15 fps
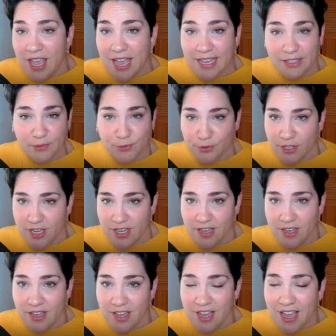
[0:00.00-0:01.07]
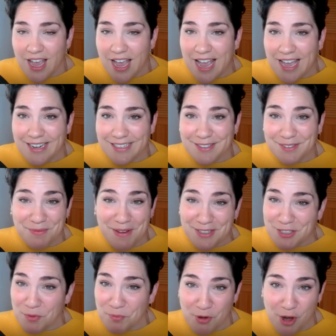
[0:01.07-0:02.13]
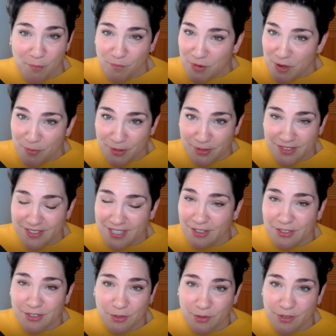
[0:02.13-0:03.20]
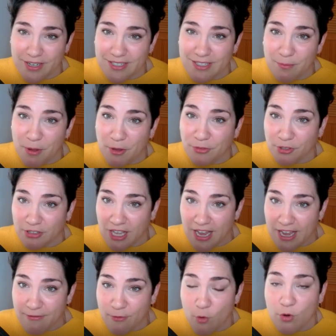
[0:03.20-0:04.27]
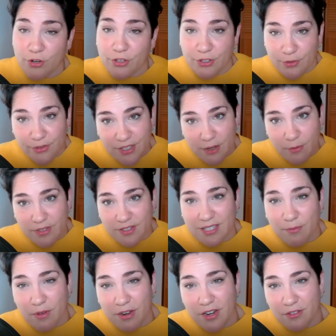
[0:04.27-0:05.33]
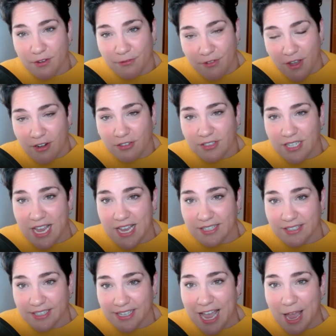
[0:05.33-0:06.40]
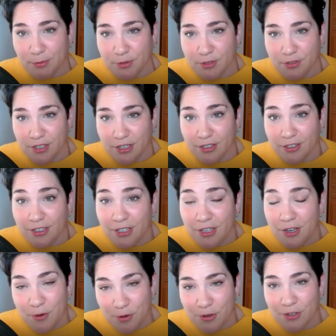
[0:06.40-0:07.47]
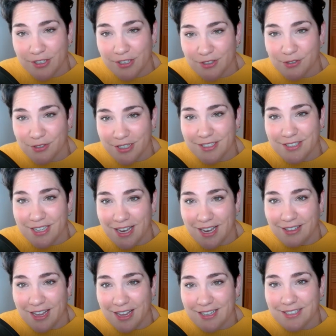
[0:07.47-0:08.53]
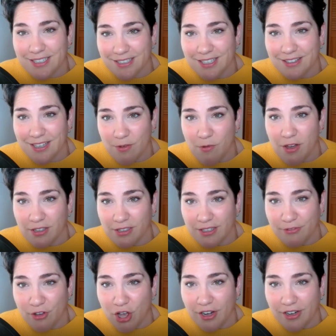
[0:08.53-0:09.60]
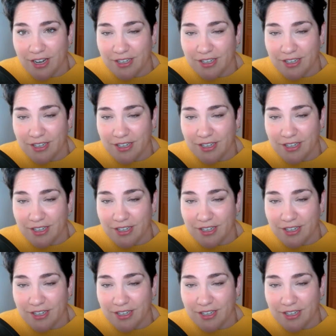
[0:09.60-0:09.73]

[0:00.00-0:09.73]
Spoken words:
It's free and it's meant to prompt people to tell stories about their life or use it with someone in their final days to capture their oral histories and legacies that they want to live on.